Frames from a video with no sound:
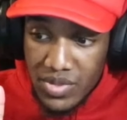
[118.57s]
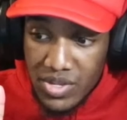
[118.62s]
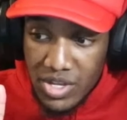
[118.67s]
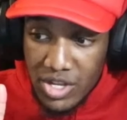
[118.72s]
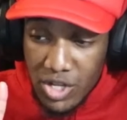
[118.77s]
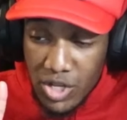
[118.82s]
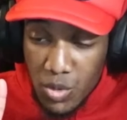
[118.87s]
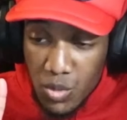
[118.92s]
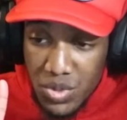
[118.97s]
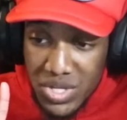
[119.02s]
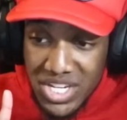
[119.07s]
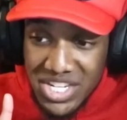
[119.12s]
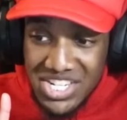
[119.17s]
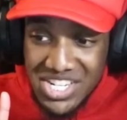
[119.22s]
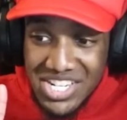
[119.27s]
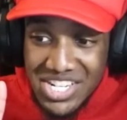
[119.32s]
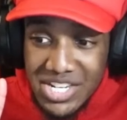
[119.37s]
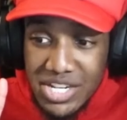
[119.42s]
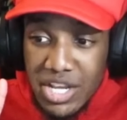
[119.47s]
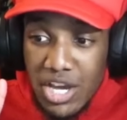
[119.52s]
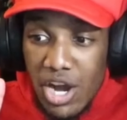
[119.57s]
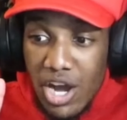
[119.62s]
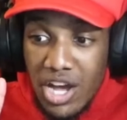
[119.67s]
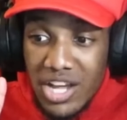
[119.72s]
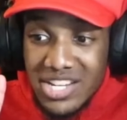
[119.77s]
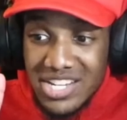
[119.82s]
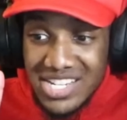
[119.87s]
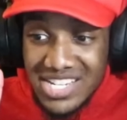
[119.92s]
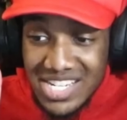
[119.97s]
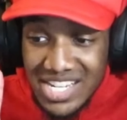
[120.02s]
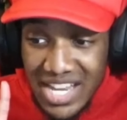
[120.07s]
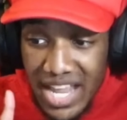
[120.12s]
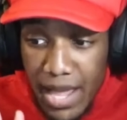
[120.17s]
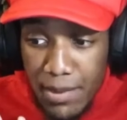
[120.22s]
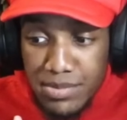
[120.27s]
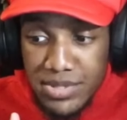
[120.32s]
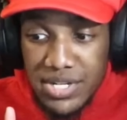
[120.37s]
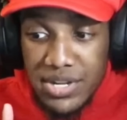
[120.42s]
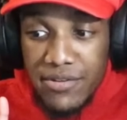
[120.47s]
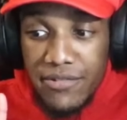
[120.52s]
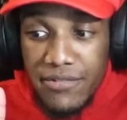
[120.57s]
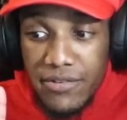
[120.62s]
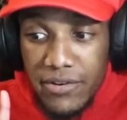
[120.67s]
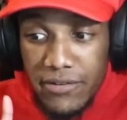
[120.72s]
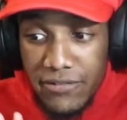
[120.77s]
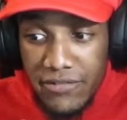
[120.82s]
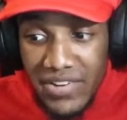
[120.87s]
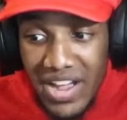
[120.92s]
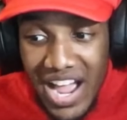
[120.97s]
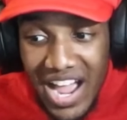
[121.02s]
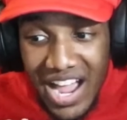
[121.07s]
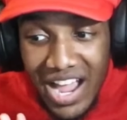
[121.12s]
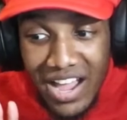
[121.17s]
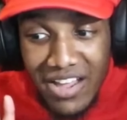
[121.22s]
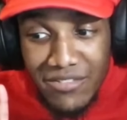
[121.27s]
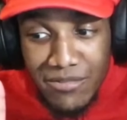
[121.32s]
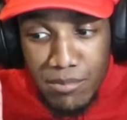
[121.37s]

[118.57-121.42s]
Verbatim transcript: Luigi slept for five